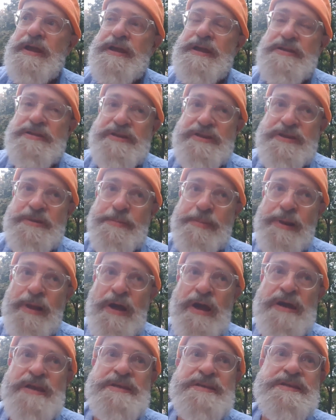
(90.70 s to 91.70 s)
they hit the
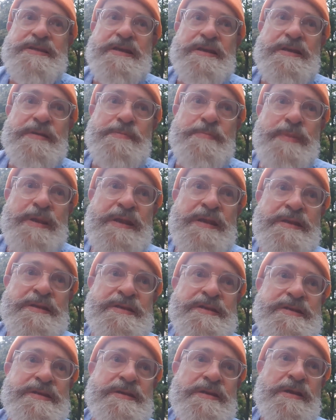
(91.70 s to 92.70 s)
supplies, and it
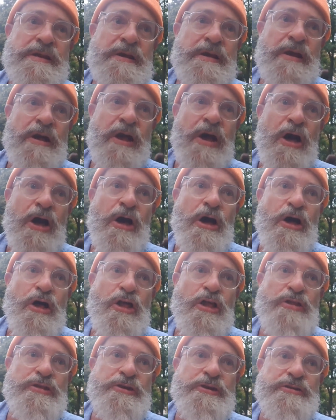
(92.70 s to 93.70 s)
means
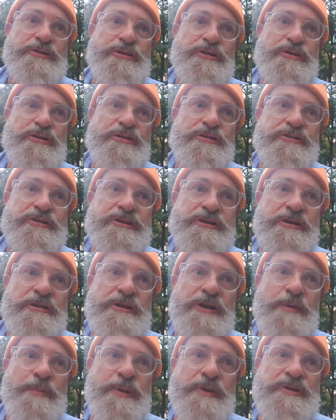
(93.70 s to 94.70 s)
that there's
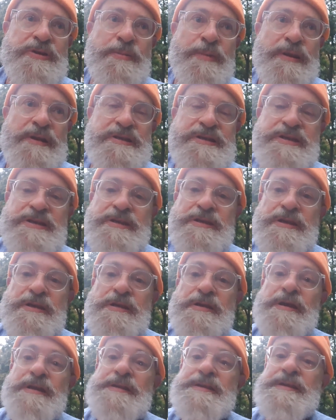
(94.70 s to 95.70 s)
certainly a
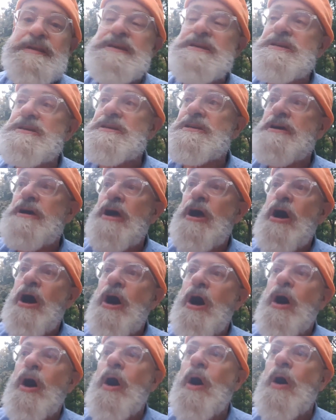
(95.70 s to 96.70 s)
possibility, at least,
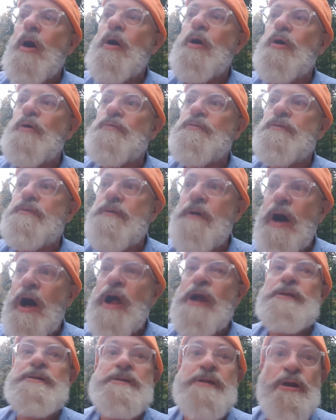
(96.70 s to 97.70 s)
of
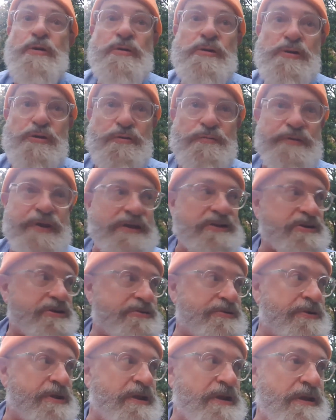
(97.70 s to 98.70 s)
a local
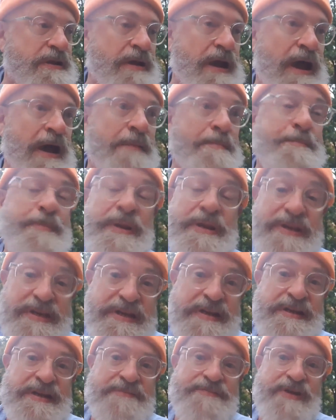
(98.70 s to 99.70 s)
victory, but a
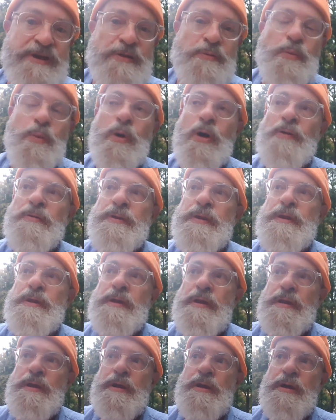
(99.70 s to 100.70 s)
significant one,
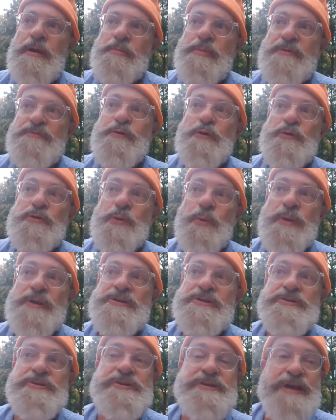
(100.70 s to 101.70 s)
before the
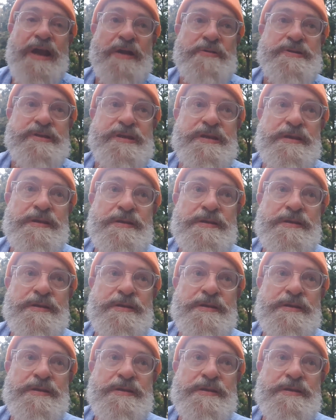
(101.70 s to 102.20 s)
winter is out.